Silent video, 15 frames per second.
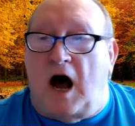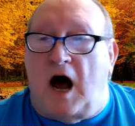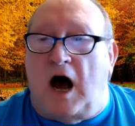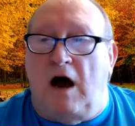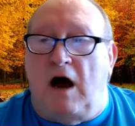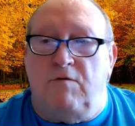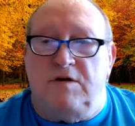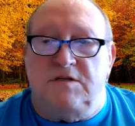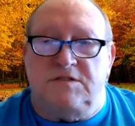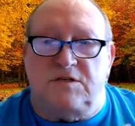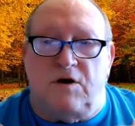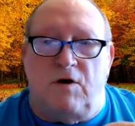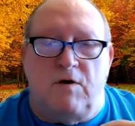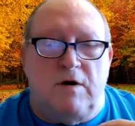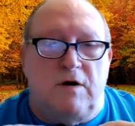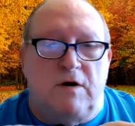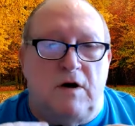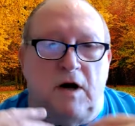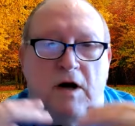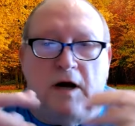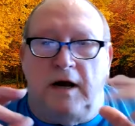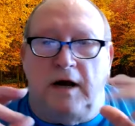I was so
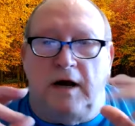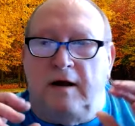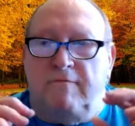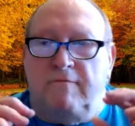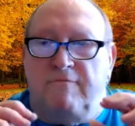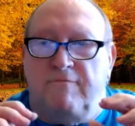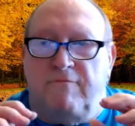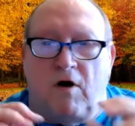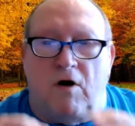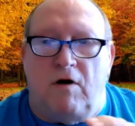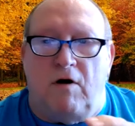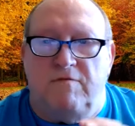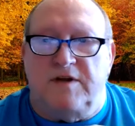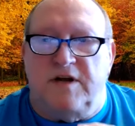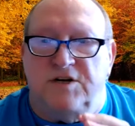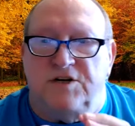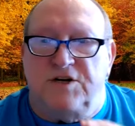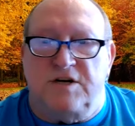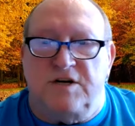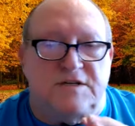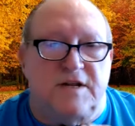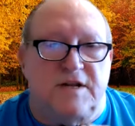involved in
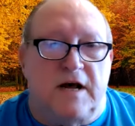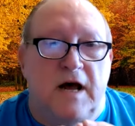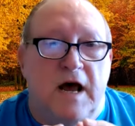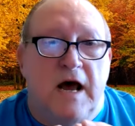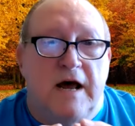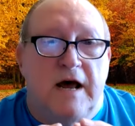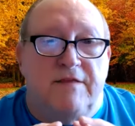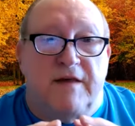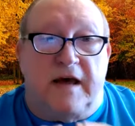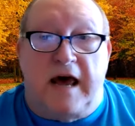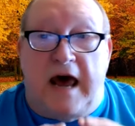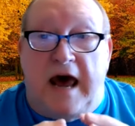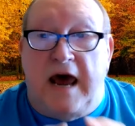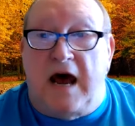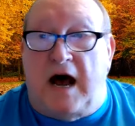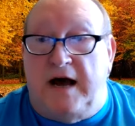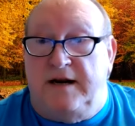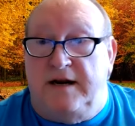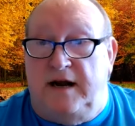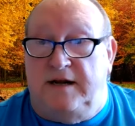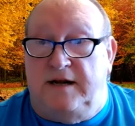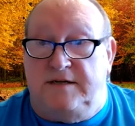just the gay
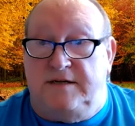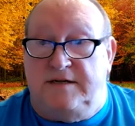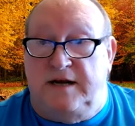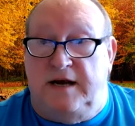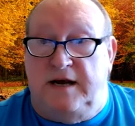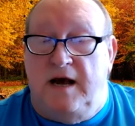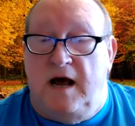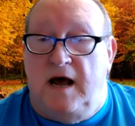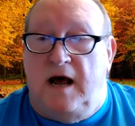identity